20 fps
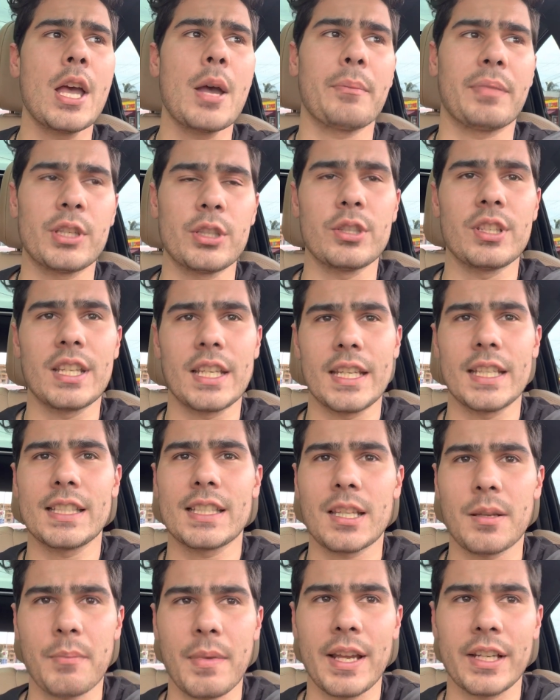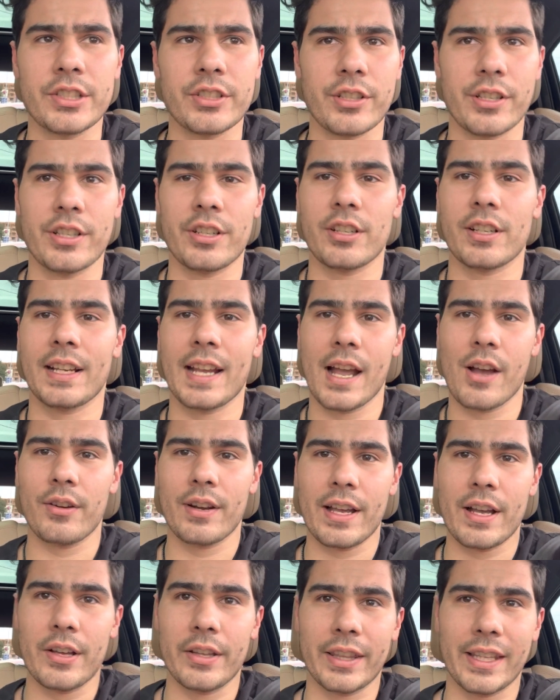But you need to make sure your account
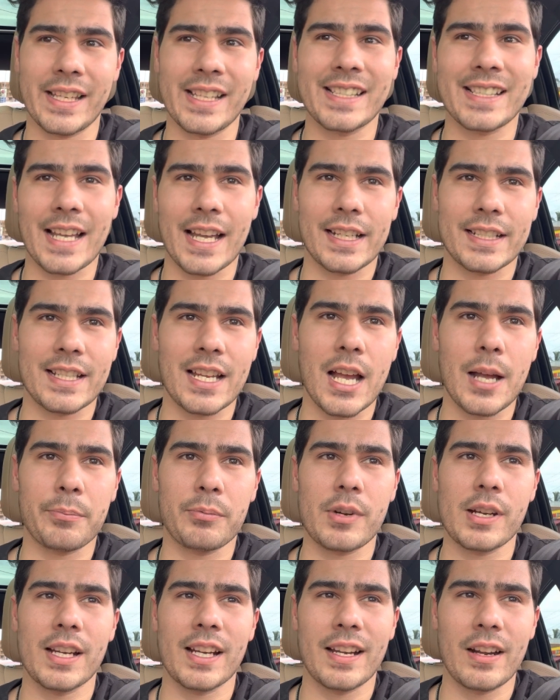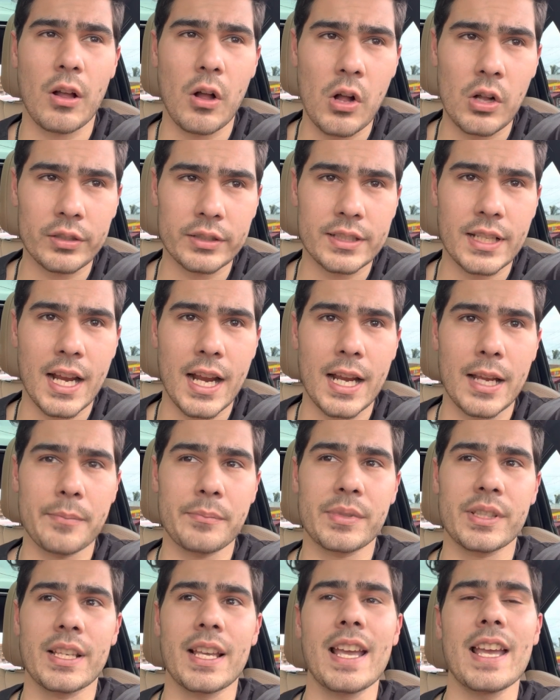health is at top rated at all
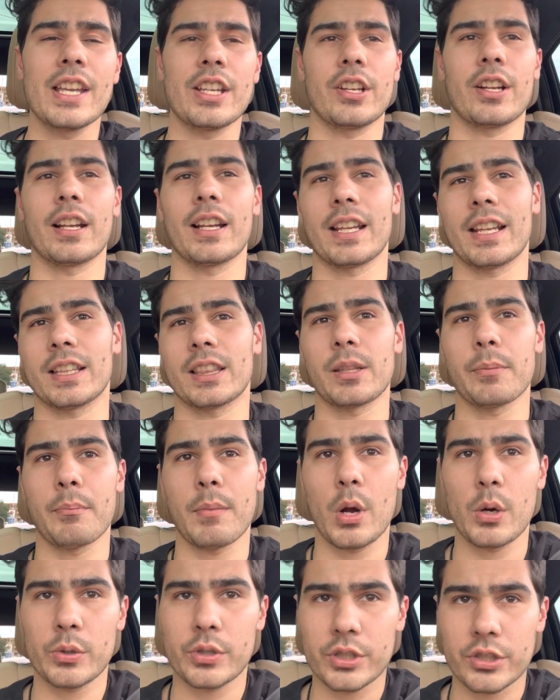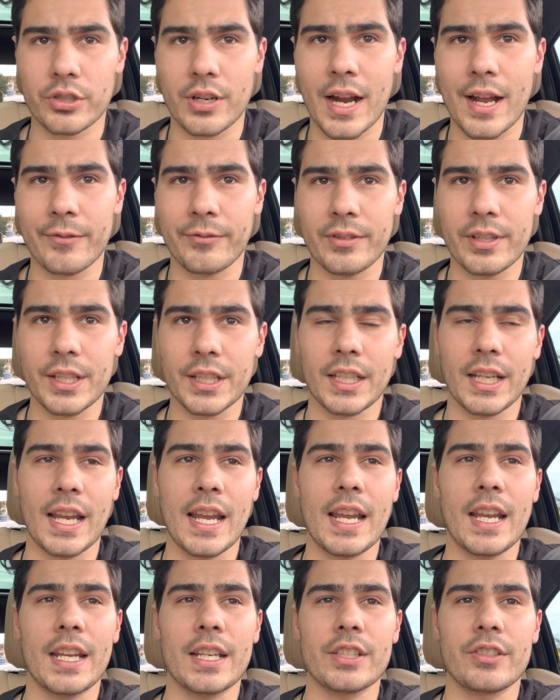times. You're gonna get the most traffic,
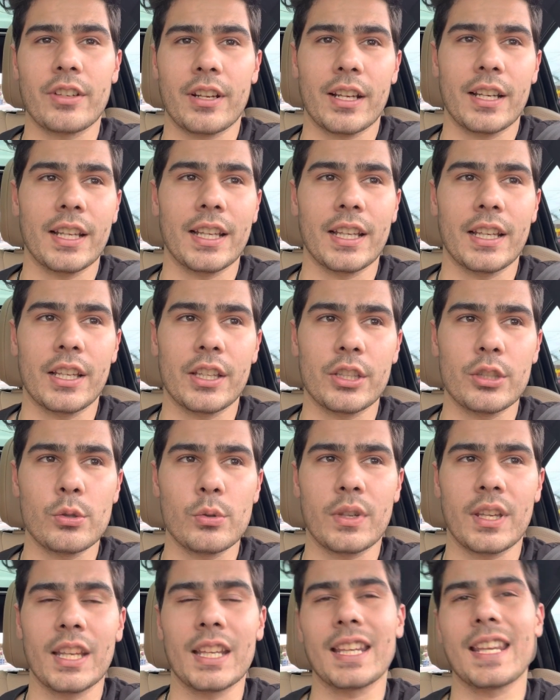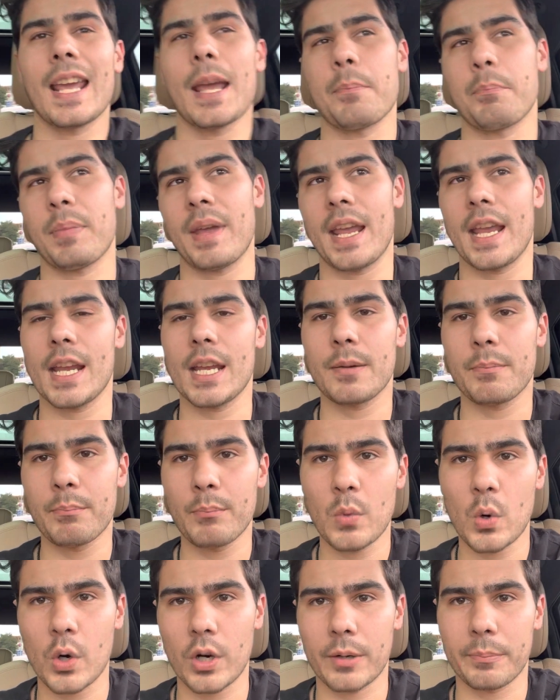and you can get paid
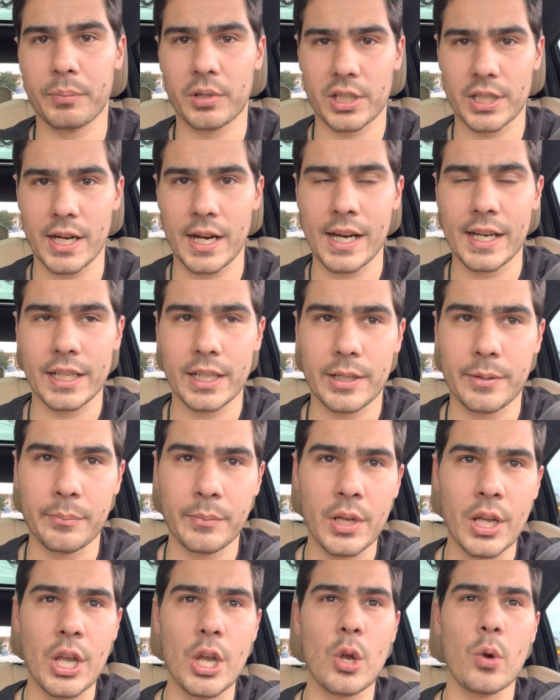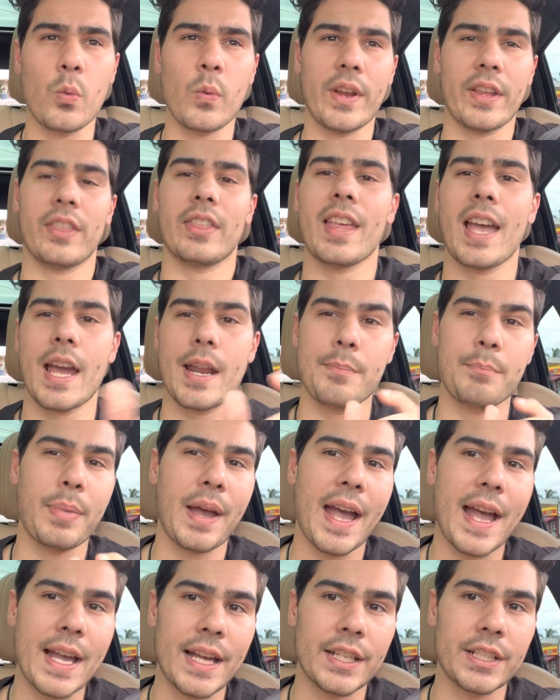more per item with that
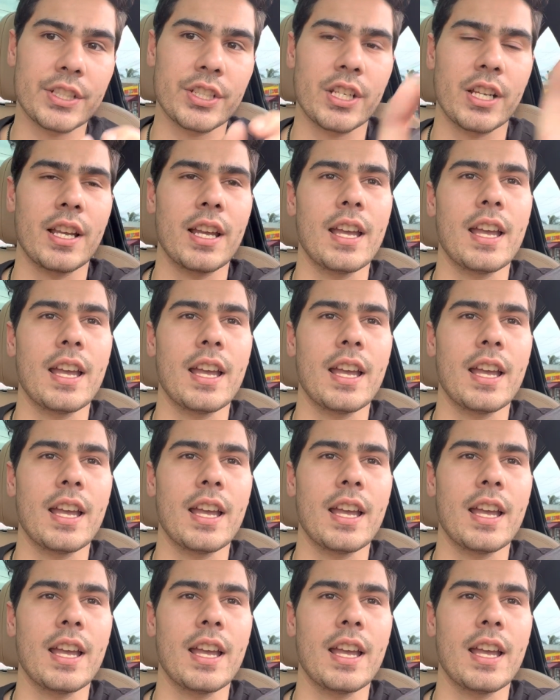badge.